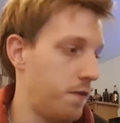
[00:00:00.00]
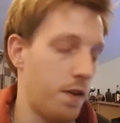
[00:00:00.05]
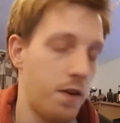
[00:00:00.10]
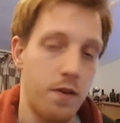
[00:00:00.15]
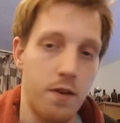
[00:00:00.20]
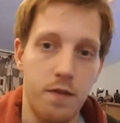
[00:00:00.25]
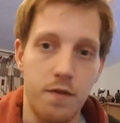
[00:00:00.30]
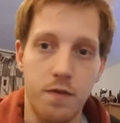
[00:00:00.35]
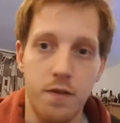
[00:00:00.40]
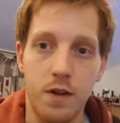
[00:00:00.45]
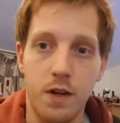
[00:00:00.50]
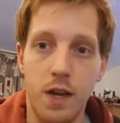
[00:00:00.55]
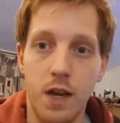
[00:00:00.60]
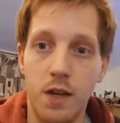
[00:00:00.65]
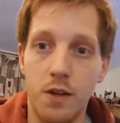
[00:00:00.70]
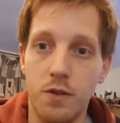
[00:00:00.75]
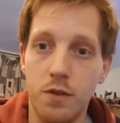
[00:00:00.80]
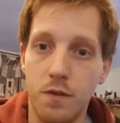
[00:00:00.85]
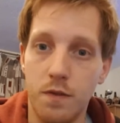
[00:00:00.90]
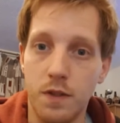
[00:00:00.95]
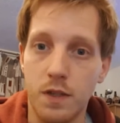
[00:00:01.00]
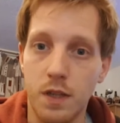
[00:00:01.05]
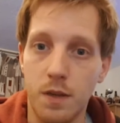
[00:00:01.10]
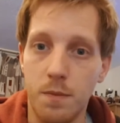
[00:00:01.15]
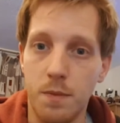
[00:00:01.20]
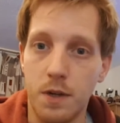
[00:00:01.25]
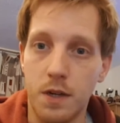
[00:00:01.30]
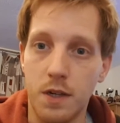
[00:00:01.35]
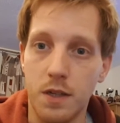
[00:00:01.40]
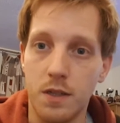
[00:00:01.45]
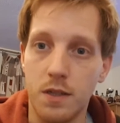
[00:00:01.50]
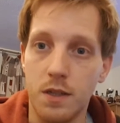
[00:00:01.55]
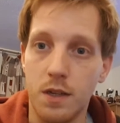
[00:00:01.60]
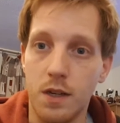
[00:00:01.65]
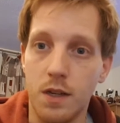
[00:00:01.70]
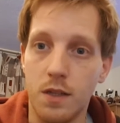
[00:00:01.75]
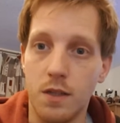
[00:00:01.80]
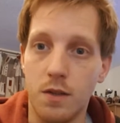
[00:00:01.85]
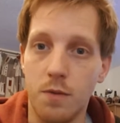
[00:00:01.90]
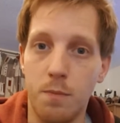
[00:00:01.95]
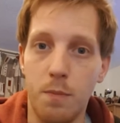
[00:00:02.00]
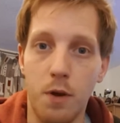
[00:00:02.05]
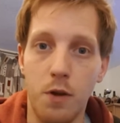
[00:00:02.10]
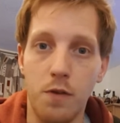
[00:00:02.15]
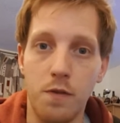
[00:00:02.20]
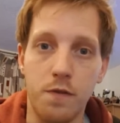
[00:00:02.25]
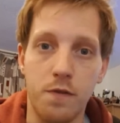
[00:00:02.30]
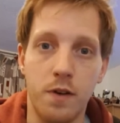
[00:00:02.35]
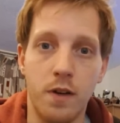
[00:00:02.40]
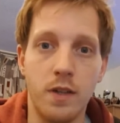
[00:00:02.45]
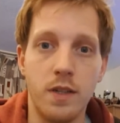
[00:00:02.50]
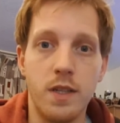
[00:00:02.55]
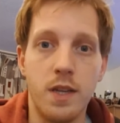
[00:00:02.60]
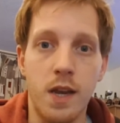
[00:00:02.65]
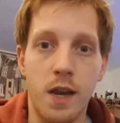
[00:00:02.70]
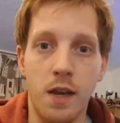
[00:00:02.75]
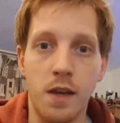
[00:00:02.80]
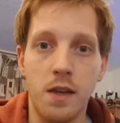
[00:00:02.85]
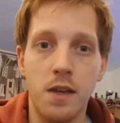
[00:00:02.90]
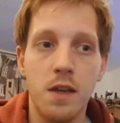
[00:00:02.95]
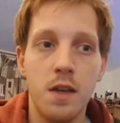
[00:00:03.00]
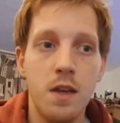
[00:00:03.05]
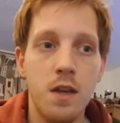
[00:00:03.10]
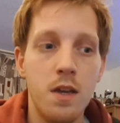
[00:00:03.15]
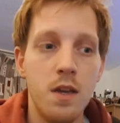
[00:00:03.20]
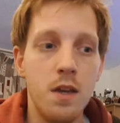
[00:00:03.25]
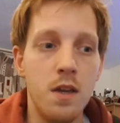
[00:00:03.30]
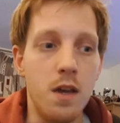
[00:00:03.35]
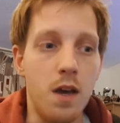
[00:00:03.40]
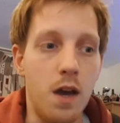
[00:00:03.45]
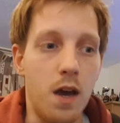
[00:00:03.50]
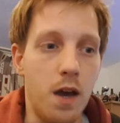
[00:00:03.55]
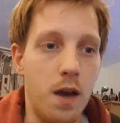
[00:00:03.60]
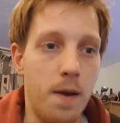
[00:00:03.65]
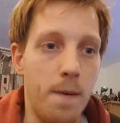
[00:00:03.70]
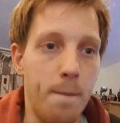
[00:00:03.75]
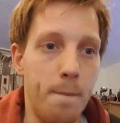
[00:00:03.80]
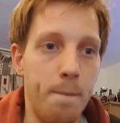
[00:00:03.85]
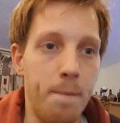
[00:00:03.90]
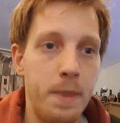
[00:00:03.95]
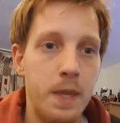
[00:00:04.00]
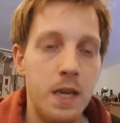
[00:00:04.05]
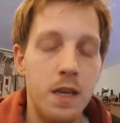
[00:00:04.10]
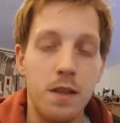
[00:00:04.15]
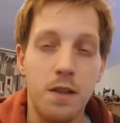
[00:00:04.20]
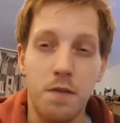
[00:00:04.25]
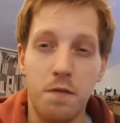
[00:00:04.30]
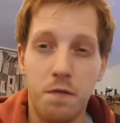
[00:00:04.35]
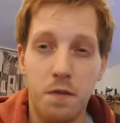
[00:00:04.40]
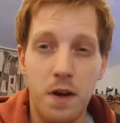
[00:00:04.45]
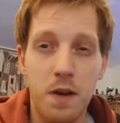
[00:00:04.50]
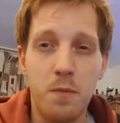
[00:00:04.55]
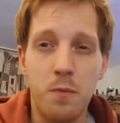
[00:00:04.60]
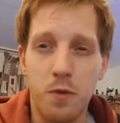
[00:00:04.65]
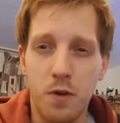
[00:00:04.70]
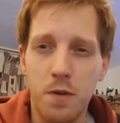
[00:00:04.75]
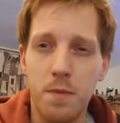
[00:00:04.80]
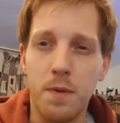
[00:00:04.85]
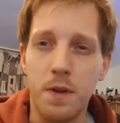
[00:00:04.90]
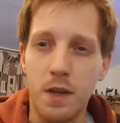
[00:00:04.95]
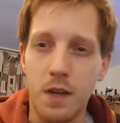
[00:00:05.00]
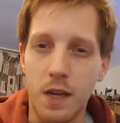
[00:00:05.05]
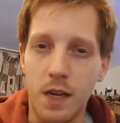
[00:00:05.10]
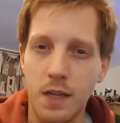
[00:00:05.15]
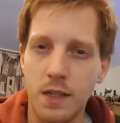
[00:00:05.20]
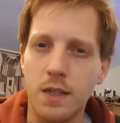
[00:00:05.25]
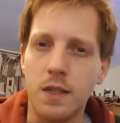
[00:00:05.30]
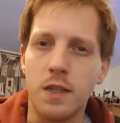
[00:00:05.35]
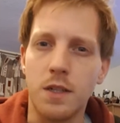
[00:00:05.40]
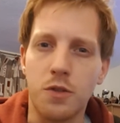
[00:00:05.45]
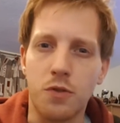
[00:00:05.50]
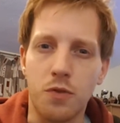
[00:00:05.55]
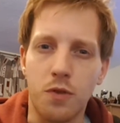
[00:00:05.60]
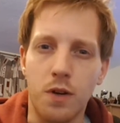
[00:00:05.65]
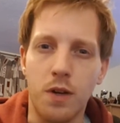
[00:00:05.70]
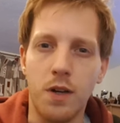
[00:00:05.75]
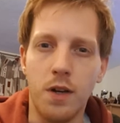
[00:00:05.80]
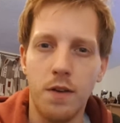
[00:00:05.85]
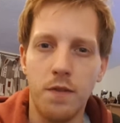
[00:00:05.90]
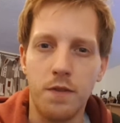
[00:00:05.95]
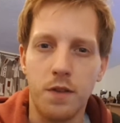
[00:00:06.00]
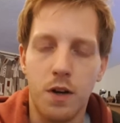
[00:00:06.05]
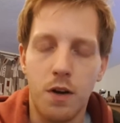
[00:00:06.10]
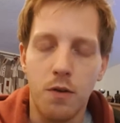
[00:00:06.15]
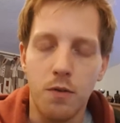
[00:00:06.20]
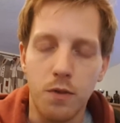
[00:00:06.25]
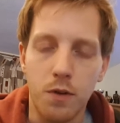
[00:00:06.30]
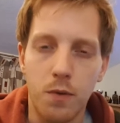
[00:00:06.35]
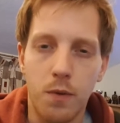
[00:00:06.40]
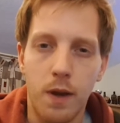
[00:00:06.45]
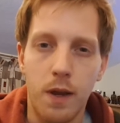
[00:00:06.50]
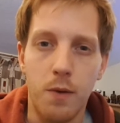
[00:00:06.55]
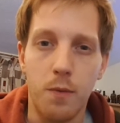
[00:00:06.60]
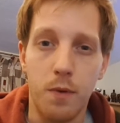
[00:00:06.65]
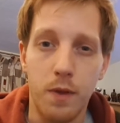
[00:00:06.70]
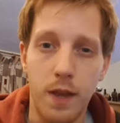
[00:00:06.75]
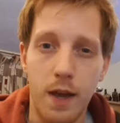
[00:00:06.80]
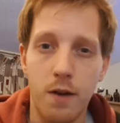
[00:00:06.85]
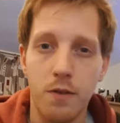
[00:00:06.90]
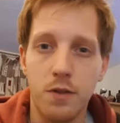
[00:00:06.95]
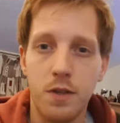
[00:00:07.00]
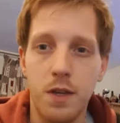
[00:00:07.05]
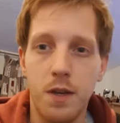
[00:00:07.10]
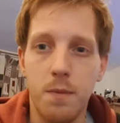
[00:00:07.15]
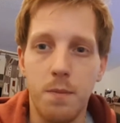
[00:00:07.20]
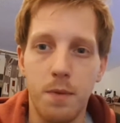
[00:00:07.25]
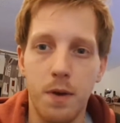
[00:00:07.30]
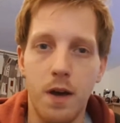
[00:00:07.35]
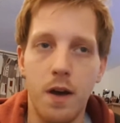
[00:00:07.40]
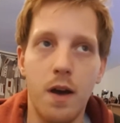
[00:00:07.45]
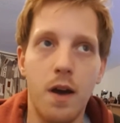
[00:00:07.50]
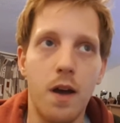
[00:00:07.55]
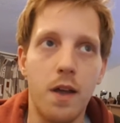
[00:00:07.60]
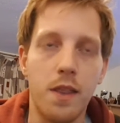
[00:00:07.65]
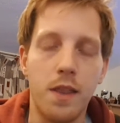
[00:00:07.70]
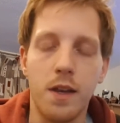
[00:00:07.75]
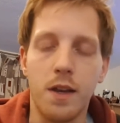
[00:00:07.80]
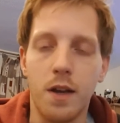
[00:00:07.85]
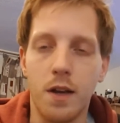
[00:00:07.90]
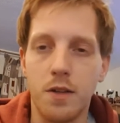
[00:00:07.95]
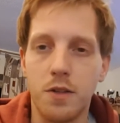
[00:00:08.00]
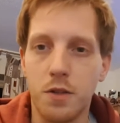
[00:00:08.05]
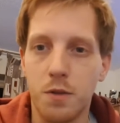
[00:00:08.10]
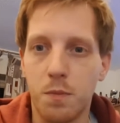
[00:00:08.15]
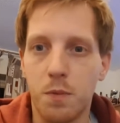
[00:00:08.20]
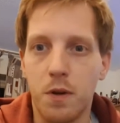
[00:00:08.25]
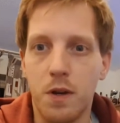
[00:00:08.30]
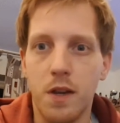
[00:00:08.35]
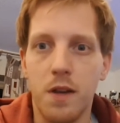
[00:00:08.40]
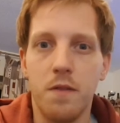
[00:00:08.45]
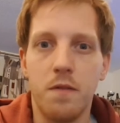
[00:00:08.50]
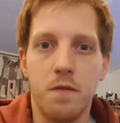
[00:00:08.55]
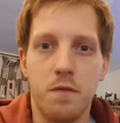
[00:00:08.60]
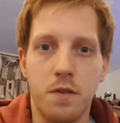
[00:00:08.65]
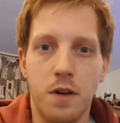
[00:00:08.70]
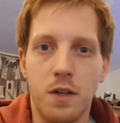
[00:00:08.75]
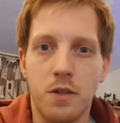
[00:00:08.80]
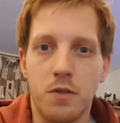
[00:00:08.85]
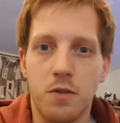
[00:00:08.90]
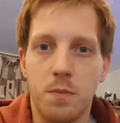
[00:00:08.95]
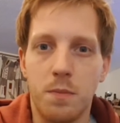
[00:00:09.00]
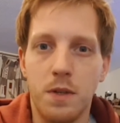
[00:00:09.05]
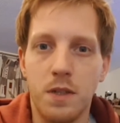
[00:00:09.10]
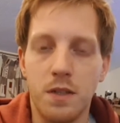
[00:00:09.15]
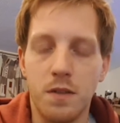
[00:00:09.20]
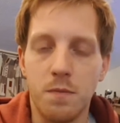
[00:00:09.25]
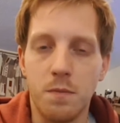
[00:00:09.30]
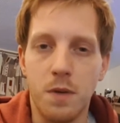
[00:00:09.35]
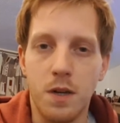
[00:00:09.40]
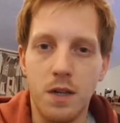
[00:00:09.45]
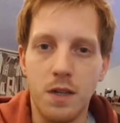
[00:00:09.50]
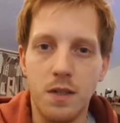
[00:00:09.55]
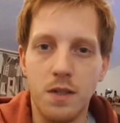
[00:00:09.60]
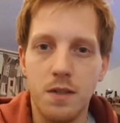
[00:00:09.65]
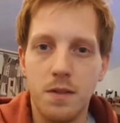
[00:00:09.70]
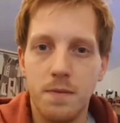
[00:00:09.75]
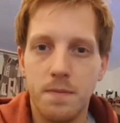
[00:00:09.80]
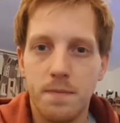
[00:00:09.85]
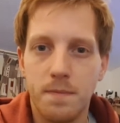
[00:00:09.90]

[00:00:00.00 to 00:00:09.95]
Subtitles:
very front edge, obviously because it's a bow front tank. The frame would have been easily strong enough to hold the weight without it, but I think I just put it in for extra peace of mind.